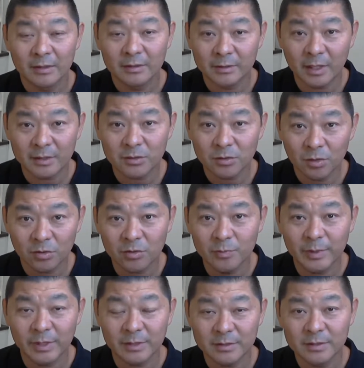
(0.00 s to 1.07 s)
that
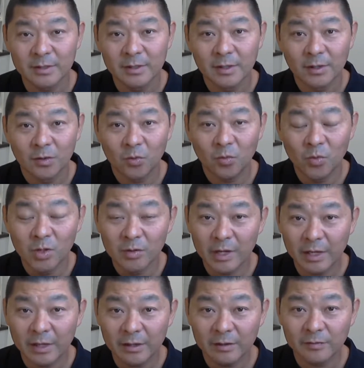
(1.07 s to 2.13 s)
document will
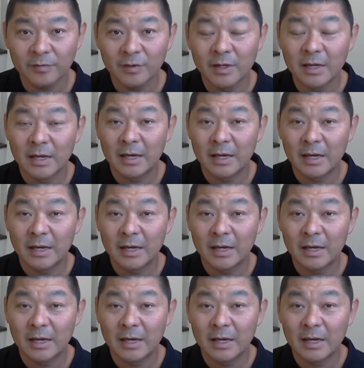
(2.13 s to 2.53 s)
have